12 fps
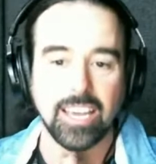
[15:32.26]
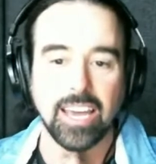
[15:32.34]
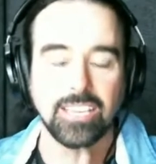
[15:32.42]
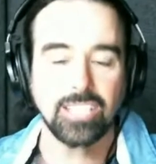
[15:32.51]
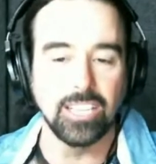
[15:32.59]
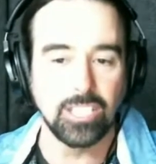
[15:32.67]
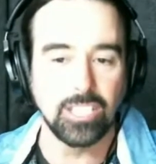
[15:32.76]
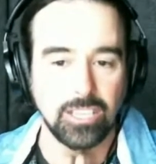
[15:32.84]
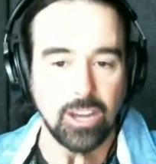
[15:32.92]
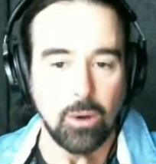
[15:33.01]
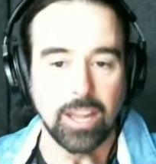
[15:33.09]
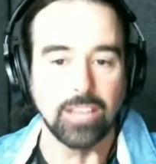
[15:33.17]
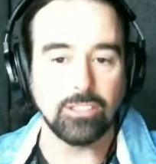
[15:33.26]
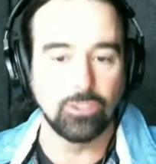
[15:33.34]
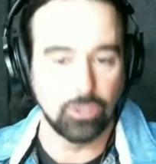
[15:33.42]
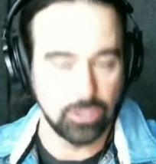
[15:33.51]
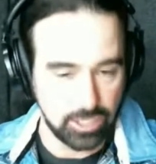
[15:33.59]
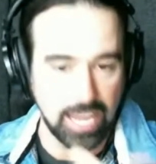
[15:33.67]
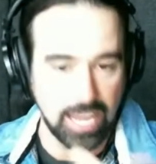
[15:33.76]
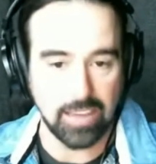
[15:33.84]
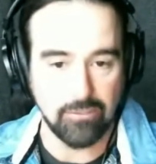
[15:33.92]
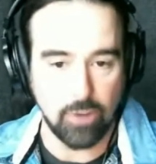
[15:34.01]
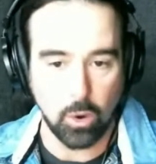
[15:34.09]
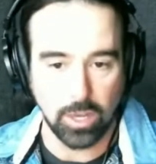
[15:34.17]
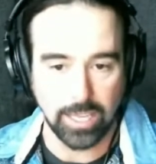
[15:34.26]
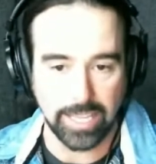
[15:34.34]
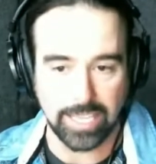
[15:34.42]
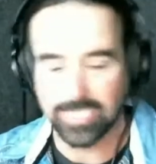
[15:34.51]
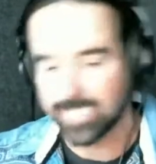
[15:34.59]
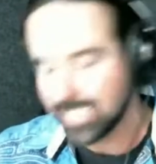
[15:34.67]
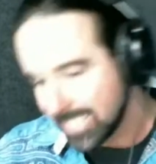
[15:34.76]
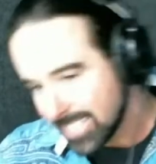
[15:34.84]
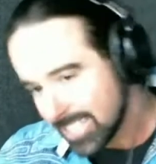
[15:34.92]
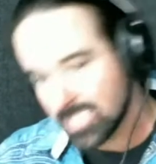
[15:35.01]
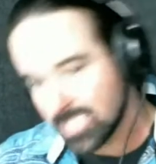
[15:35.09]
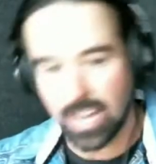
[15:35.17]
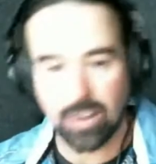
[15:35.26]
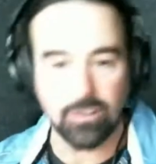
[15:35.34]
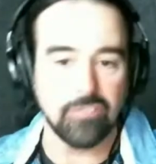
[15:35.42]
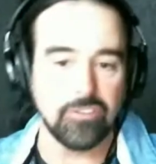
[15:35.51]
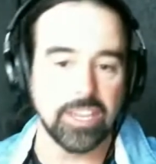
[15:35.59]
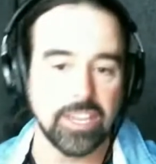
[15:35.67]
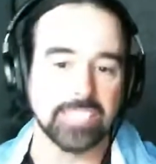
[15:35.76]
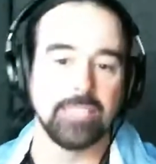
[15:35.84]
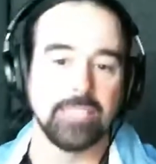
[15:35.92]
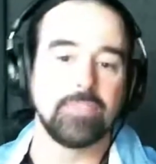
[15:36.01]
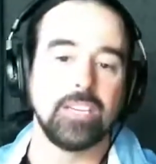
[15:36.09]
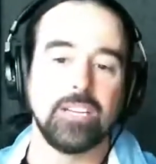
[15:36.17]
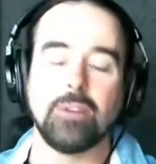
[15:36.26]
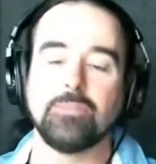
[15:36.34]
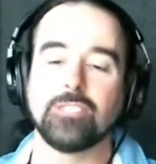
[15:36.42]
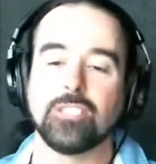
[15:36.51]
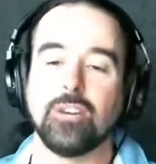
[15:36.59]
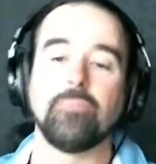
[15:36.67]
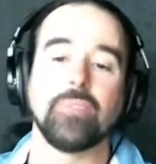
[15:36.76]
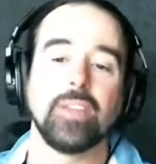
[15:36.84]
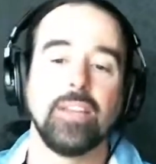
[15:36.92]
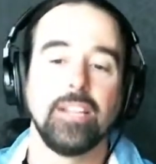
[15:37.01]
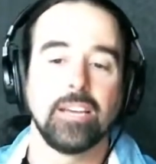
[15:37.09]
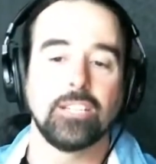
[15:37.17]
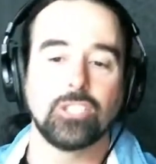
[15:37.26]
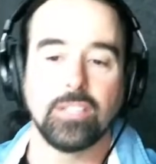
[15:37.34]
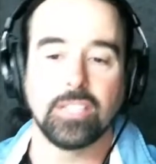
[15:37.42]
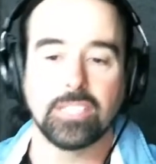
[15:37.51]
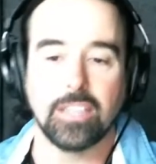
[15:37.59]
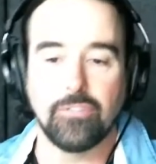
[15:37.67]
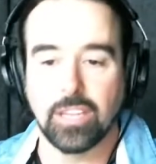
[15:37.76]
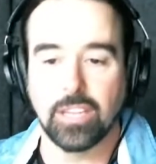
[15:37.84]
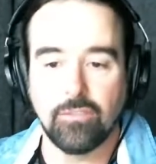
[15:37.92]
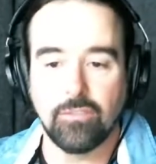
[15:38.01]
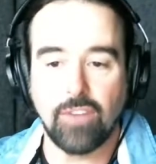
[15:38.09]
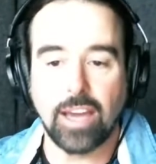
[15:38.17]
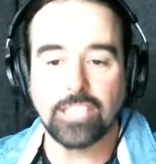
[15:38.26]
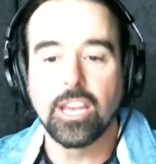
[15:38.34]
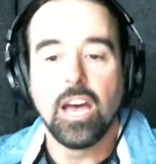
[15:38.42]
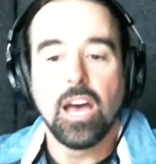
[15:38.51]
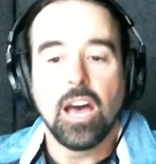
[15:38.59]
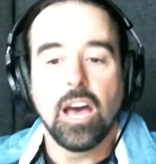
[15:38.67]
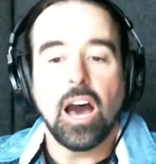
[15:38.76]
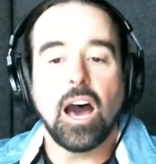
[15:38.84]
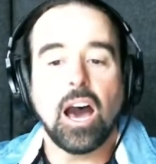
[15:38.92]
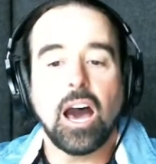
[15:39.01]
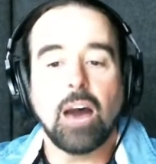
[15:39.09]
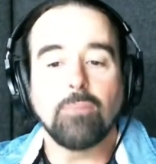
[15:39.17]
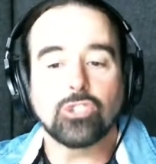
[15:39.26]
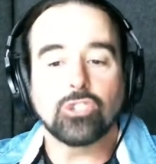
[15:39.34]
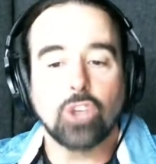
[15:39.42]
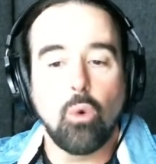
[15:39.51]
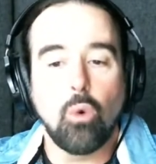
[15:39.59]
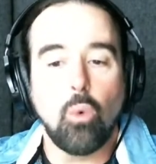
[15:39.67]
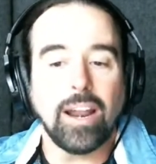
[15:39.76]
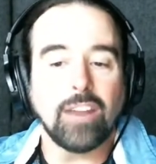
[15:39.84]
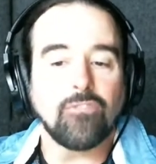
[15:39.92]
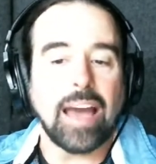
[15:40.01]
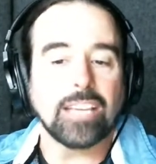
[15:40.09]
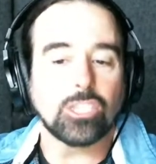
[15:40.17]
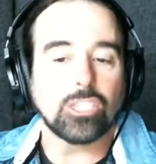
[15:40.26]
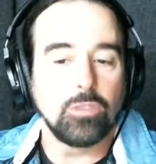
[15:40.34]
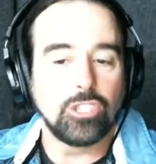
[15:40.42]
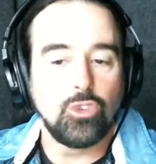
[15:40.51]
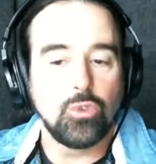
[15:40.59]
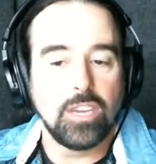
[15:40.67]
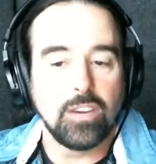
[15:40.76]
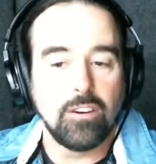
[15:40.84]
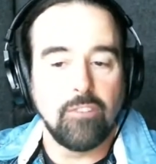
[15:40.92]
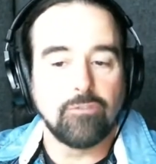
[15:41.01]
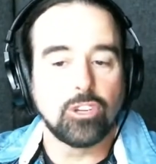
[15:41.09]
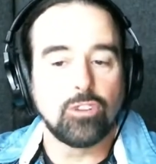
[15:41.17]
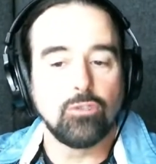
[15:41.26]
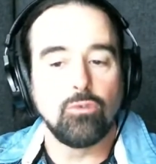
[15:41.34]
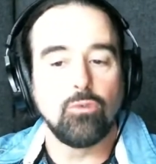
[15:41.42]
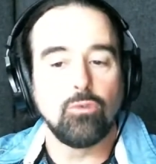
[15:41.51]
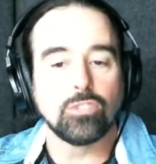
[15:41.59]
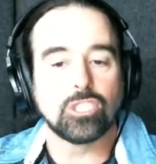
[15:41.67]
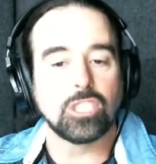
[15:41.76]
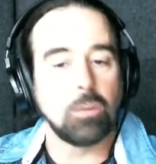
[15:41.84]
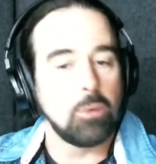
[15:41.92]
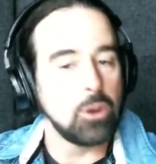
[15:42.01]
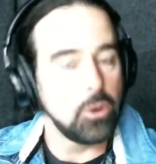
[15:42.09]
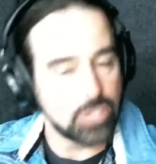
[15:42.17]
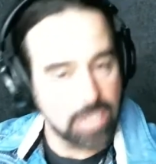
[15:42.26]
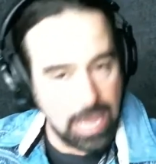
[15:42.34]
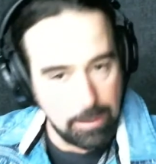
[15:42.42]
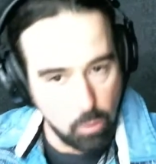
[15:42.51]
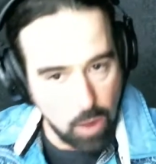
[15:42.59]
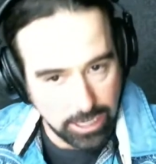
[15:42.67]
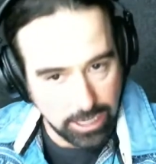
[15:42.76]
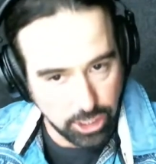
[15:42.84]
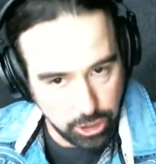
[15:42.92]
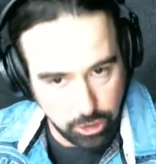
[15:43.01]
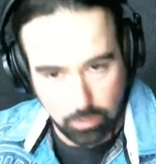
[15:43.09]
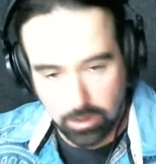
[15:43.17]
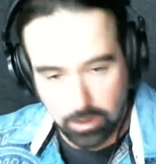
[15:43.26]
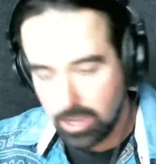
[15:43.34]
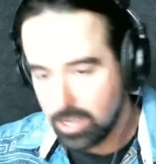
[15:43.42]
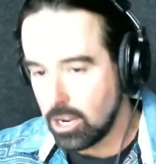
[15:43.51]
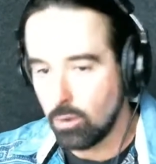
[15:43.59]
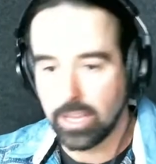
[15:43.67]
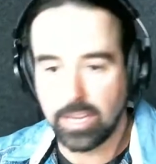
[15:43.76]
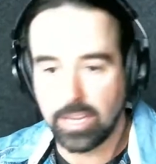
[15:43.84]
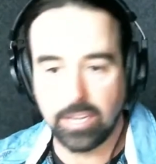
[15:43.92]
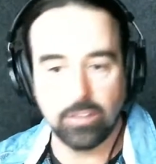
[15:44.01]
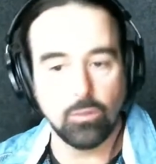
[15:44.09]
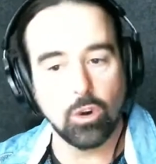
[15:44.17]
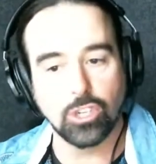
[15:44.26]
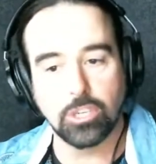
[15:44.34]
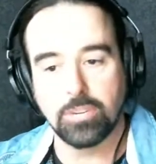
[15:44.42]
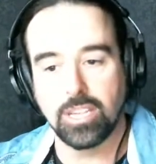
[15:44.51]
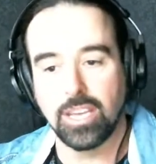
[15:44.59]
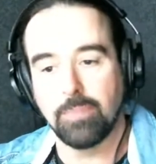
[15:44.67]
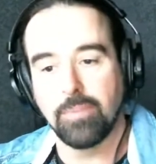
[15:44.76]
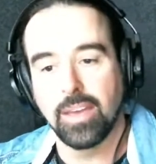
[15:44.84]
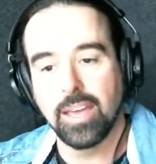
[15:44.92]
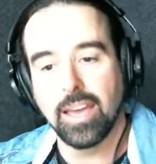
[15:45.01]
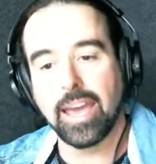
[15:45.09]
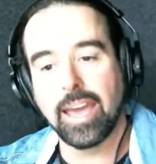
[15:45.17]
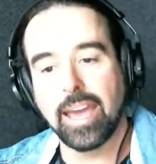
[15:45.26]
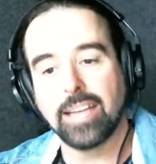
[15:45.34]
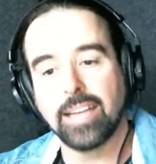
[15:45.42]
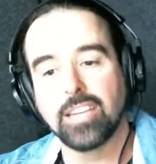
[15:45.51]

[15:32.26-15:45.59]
and taking Vocalese, it's not going to fix it. So that's definitely good advice. So what advice would you give to someone who's came and watched you, leading the worship team, and